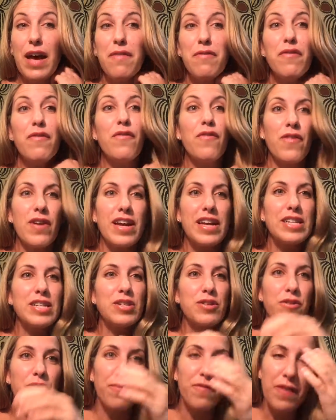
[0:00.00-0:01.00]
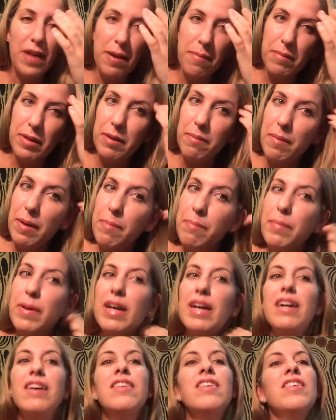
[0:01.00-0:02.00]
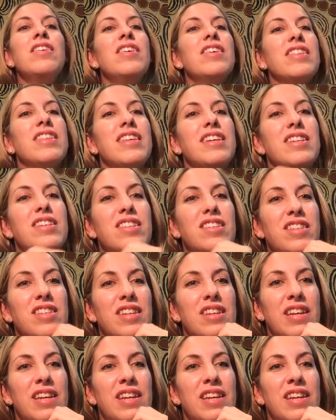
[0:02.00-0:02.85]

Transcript: a friend or a family member that